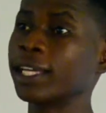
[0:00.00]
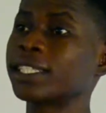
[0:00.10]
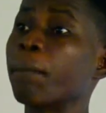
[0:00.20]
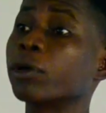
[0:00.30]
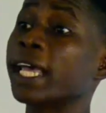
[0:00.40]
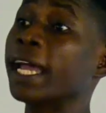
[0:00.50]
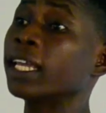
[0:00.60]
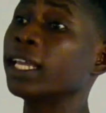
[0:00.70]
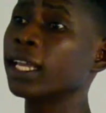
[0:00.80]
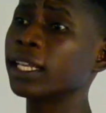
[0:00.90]
Example,
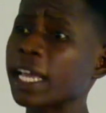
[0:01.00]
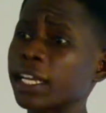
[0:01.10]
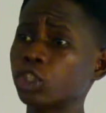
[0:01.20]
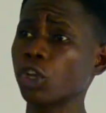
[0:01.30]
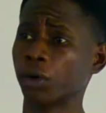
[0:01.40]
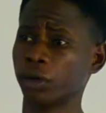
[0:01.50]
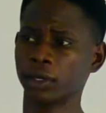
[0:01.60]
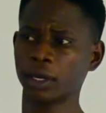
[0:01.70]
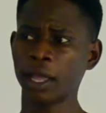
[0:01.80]
sandy stone.